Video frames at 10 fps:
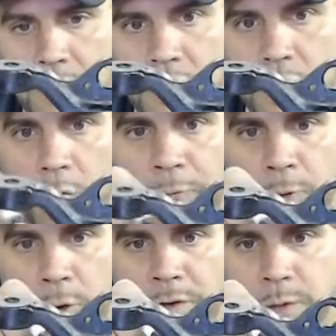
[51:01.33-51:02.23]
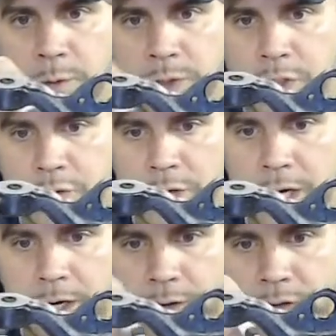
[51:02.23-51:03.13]
to 04, this was
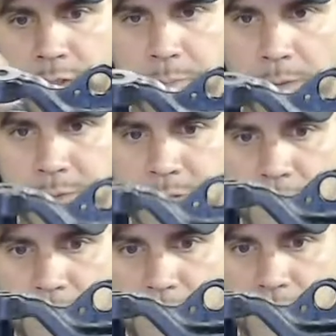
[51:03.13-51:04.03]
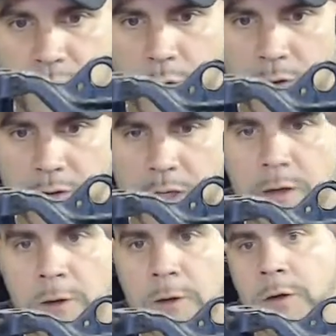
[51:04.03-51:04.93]
straight here, this bump steer. This is where the,
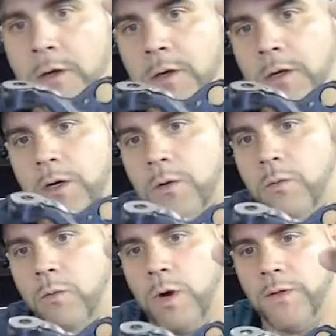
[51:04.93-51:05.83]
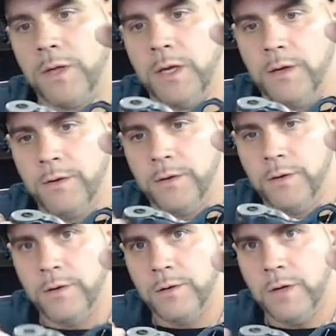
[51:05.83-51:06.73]
you know, where the
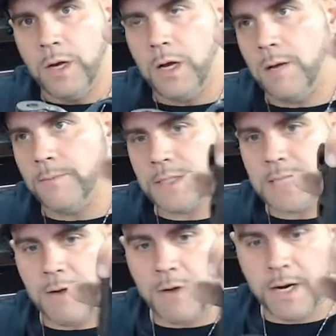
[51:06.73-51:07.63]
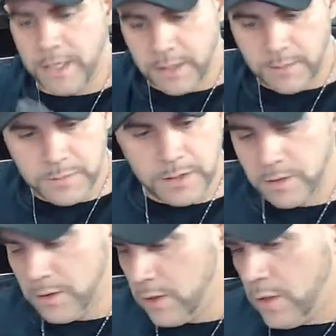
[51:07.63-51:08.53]
tie rod end comes in.
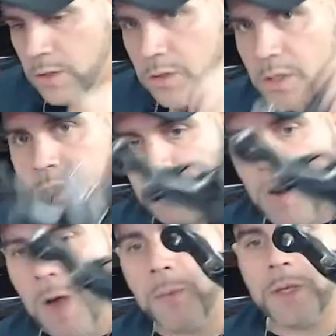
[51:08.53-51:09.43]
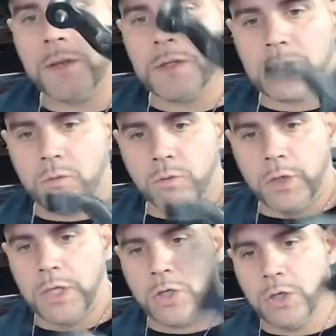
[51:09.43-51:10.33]
So this is probably, this is a
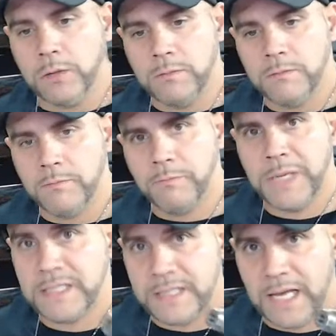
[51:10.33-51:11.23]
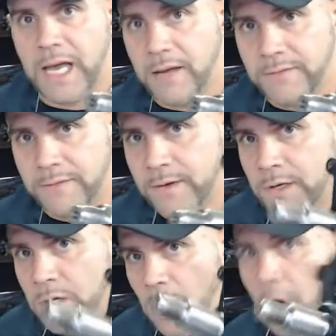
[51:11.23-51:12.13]
really good piece to have.
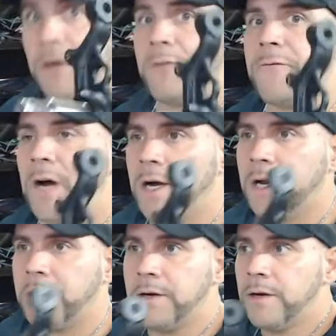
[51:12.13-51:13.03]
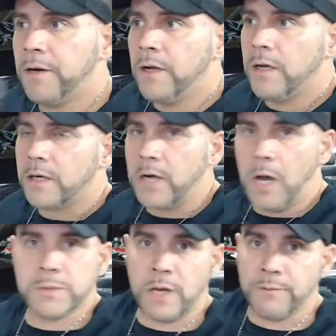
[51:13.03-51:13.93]
Hard to find.
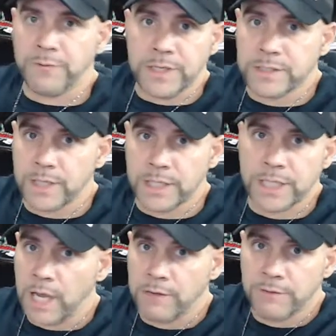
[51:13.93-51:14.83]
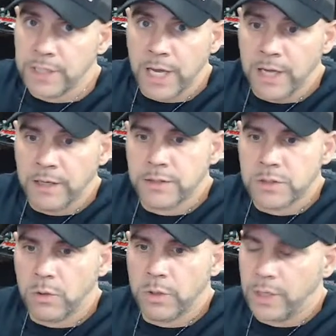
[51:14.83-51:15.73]
Comes on V6 and V8,
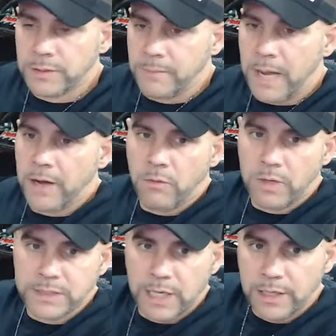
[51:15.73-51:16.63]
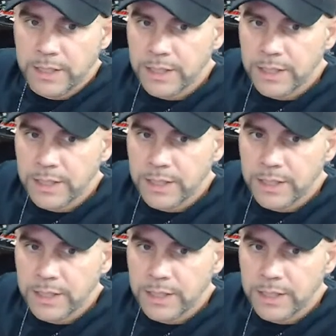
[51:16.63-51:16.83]
so it doesn't matter what the hell it